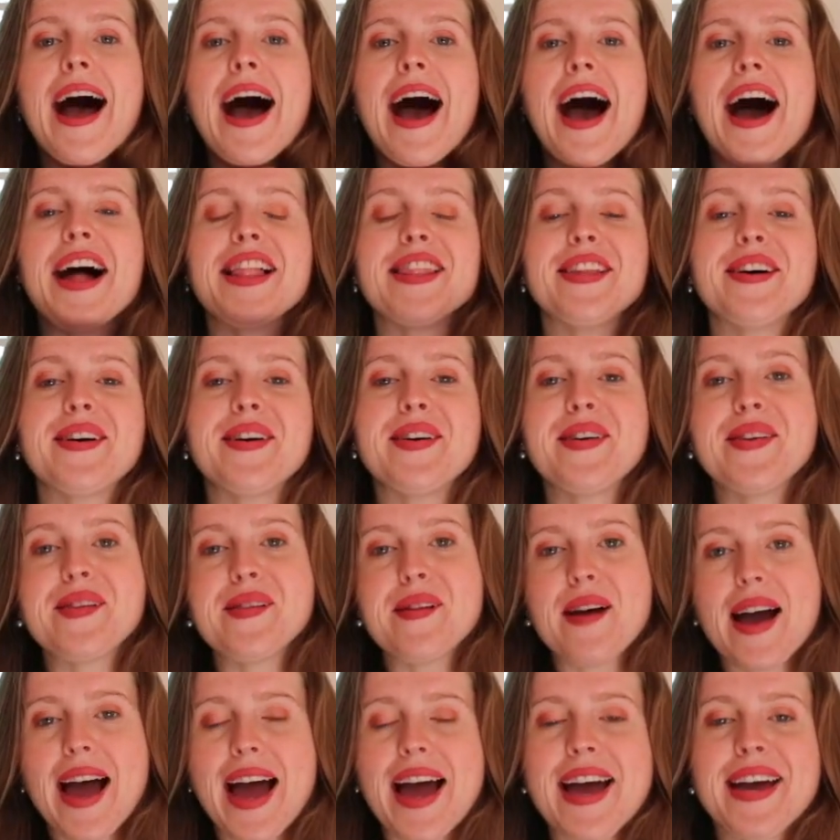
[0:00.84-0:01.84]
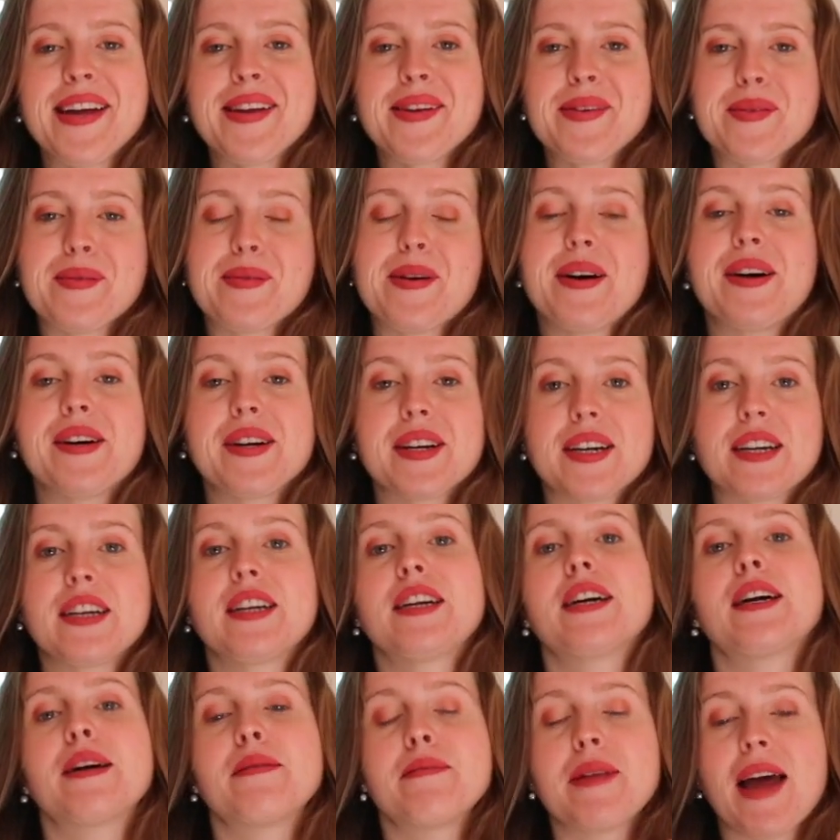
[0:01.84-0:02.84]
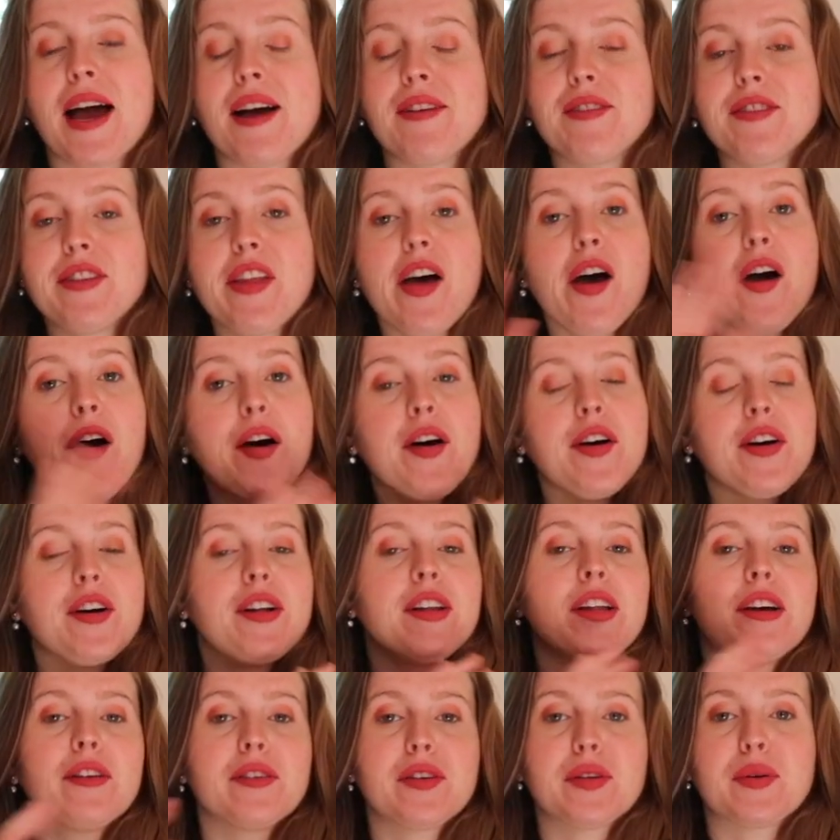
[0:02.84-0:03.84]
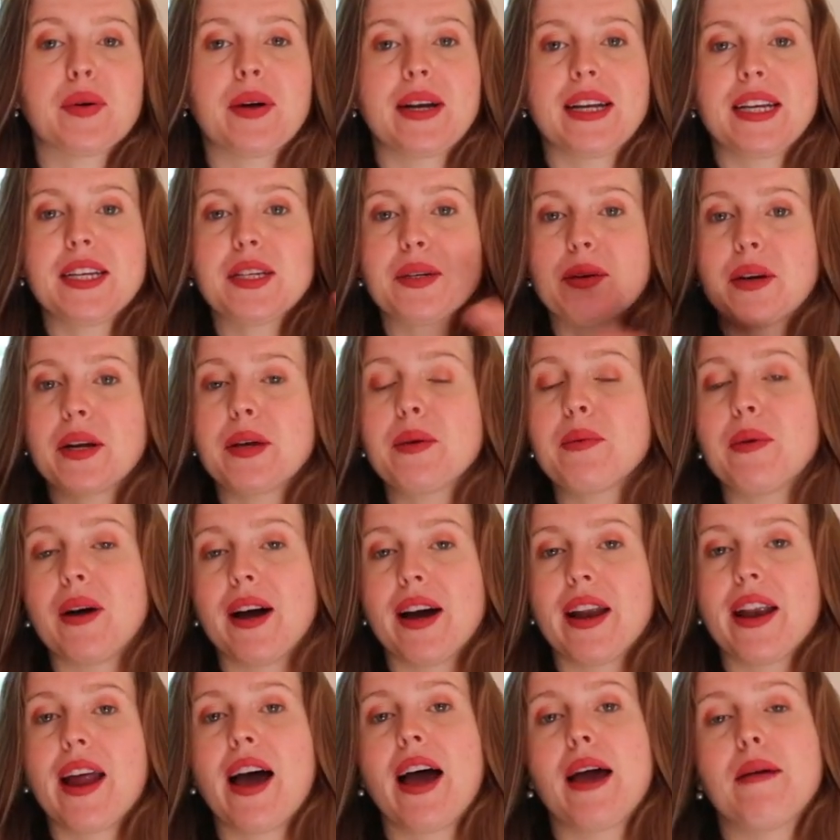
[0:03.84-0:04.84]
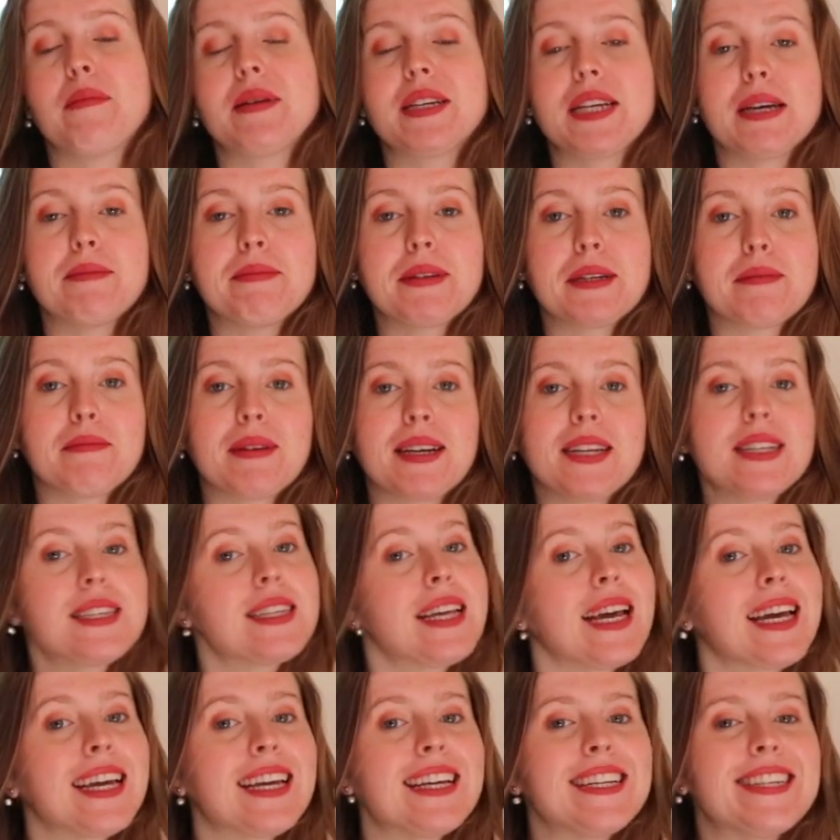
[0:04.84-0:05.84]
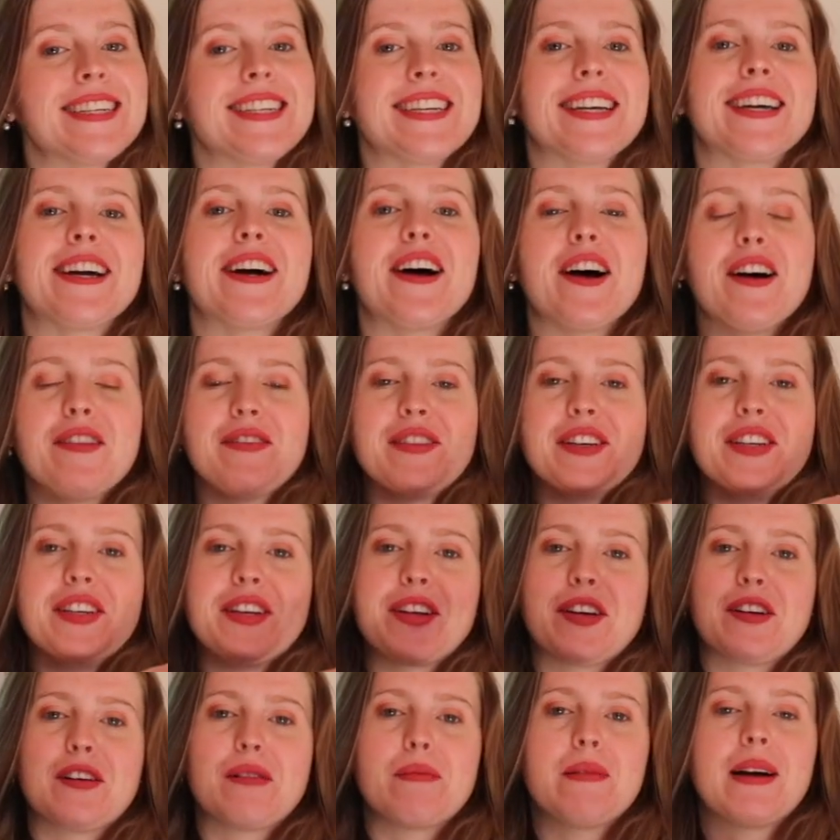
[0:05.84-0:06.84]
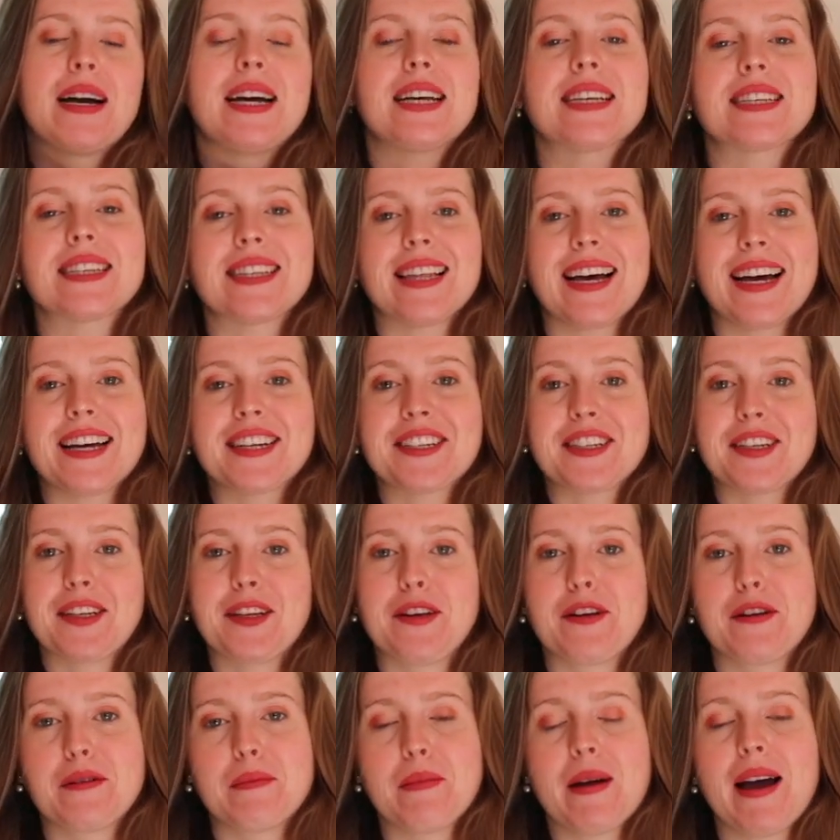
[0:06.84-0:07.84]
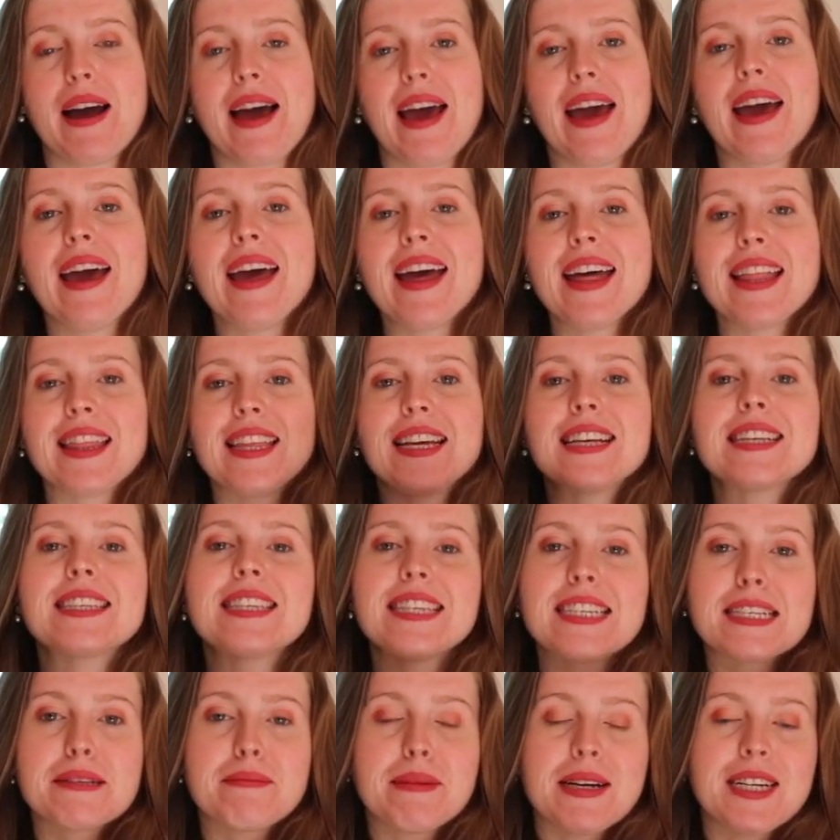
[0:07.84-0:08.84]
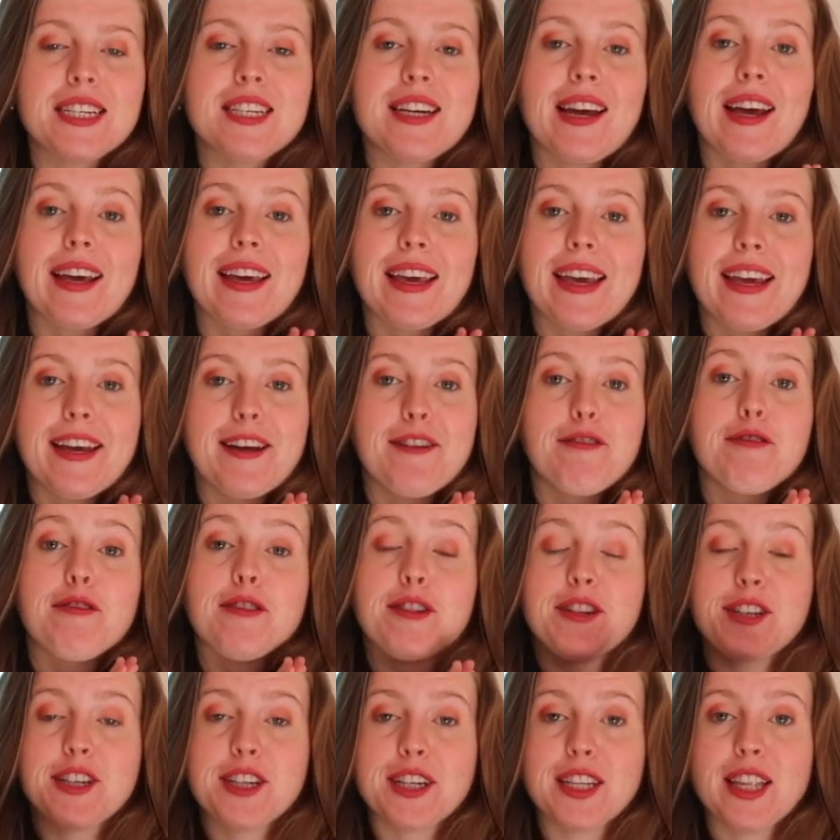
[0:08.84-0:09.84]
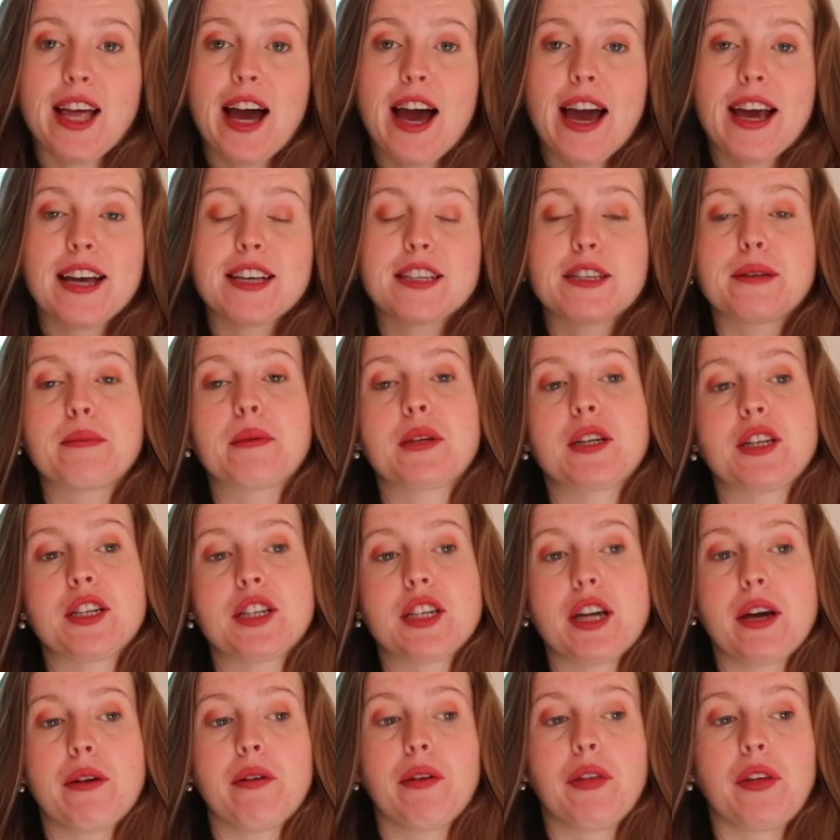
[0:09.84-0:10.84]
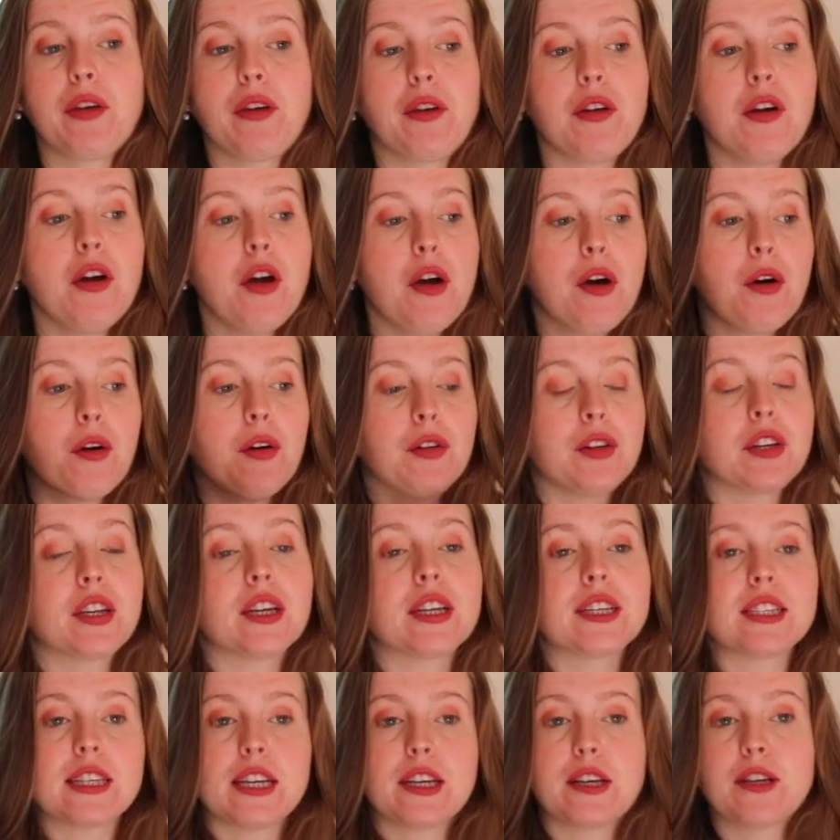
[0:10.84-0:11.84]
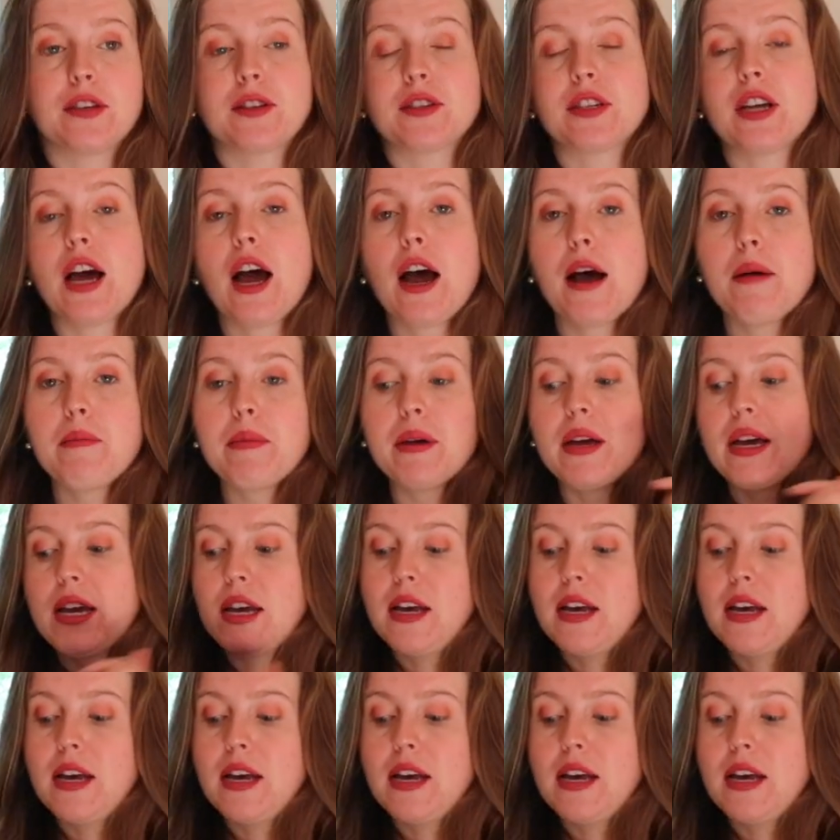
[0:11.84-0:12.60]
Hello and welcome. Now for the whole of 2021, I'm attempting my second year of a no-buy slash low buy. This is my check-in for July, so I'm going to share with you all the things I used up,